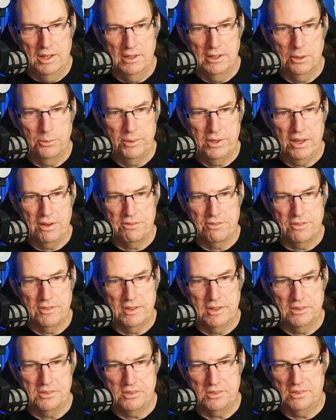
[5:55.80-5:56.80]
then we have
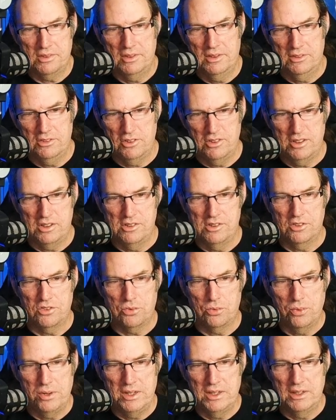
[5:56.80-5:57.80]
this, so you can
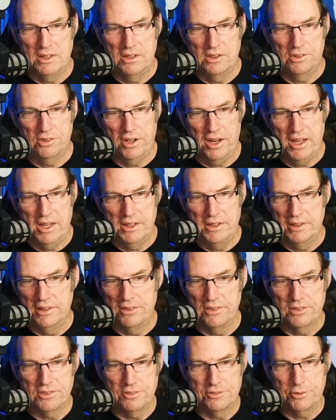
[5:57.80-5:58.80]
just read it in your head,
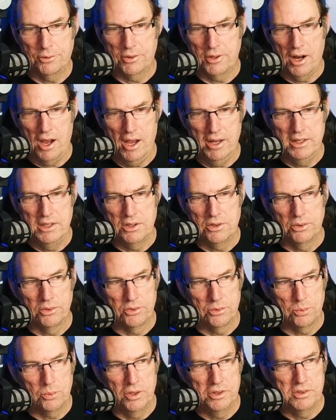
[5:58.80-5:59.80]
is for I
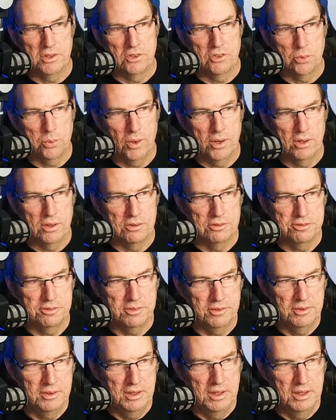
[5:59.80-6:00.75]
equals 1 to 12,